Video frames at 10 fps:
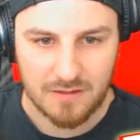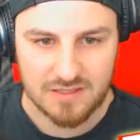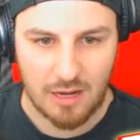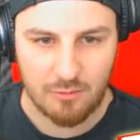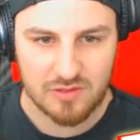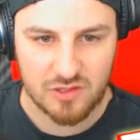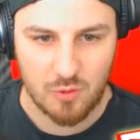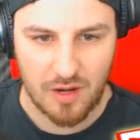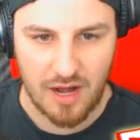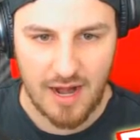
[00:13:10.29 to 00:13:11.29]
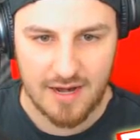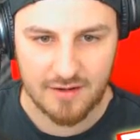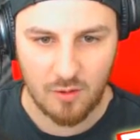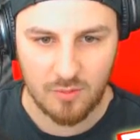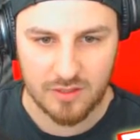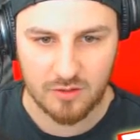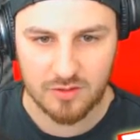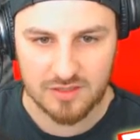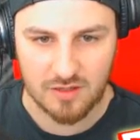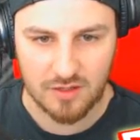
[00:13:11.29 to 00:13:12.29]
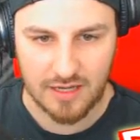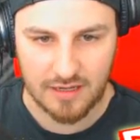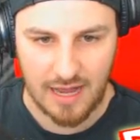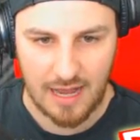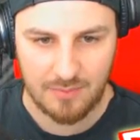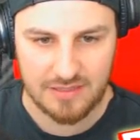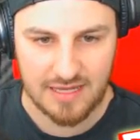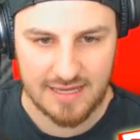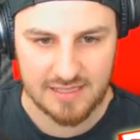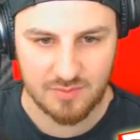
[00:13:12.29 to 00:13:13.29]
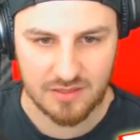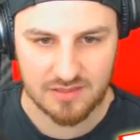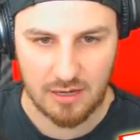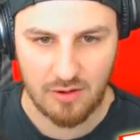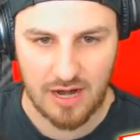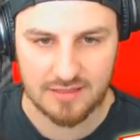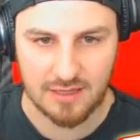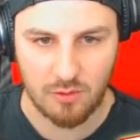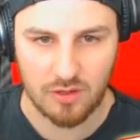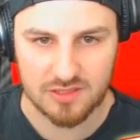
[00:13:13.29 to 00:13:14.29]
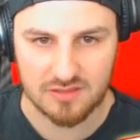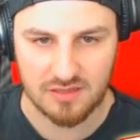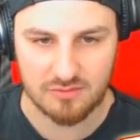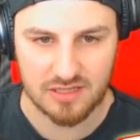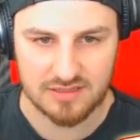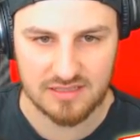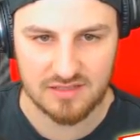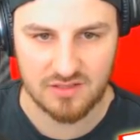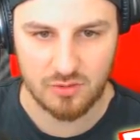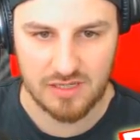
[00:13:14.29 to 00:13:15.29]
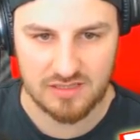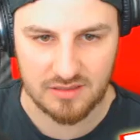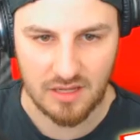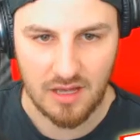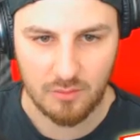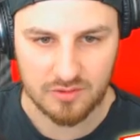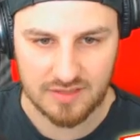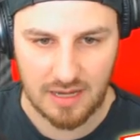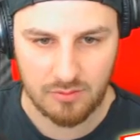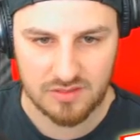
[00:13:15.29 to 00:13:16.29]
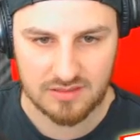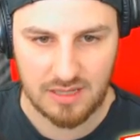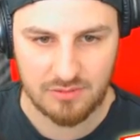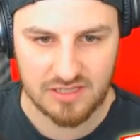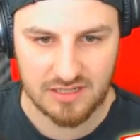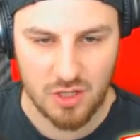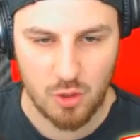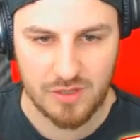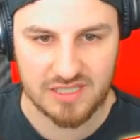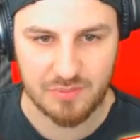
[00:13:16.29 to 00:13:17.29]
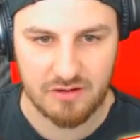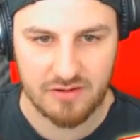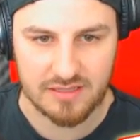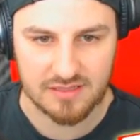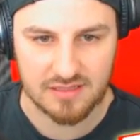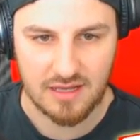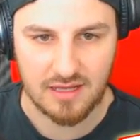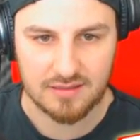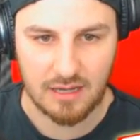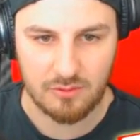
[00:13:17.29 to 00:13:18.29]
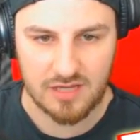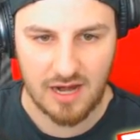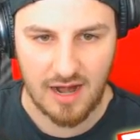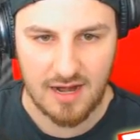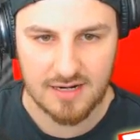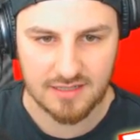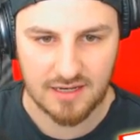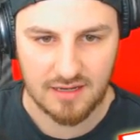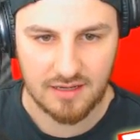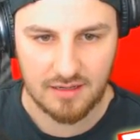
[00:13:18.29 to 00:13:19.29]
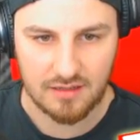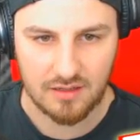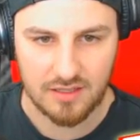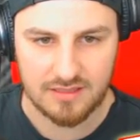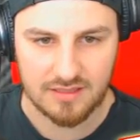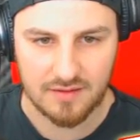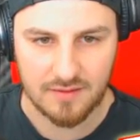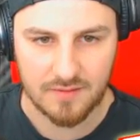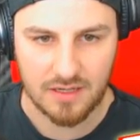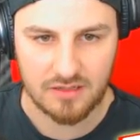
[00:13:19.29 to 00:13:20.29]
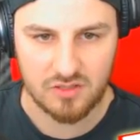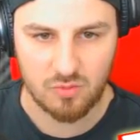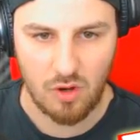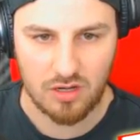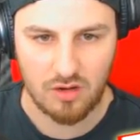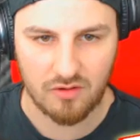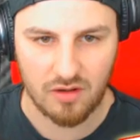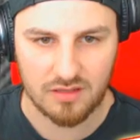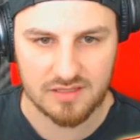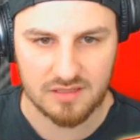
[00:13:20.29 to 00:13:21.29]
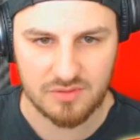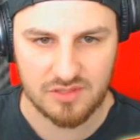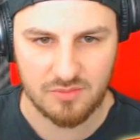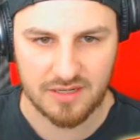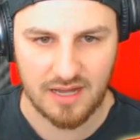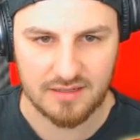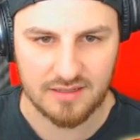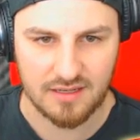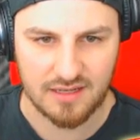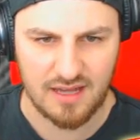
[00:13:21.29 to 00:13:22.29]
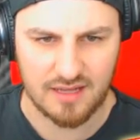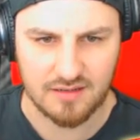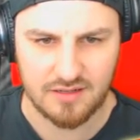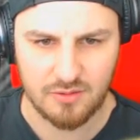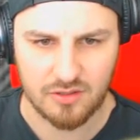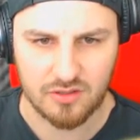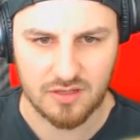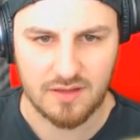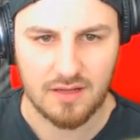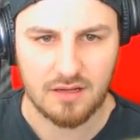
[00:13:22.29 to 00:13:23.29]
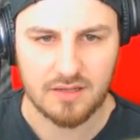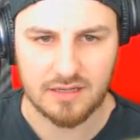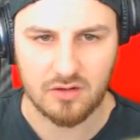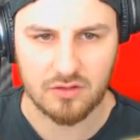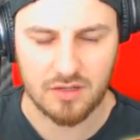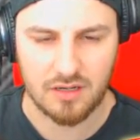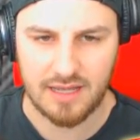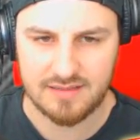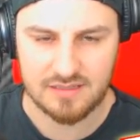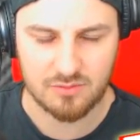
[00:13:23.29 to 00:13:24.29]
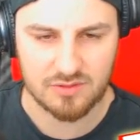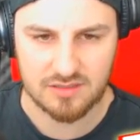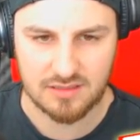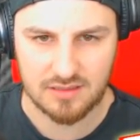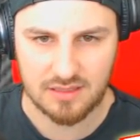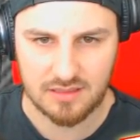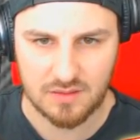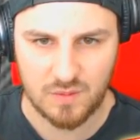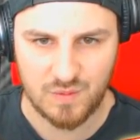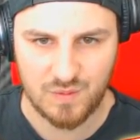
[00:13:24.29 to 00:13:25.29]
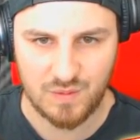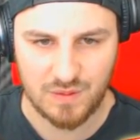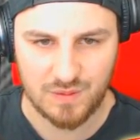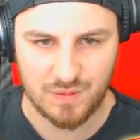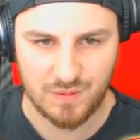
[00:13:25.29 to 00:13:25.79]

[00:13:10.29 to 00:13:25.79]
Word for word: Because that was super hard. Oh my goodness. Okay, happy days because how hard that was. Because I was like, this is too easy. But that was that was a new experience. That was hard. I liked it. Can I just walk over all this? I presume I can. Yeah, I can. I knew I could. Okay, good. I hate these ones. Like, oh,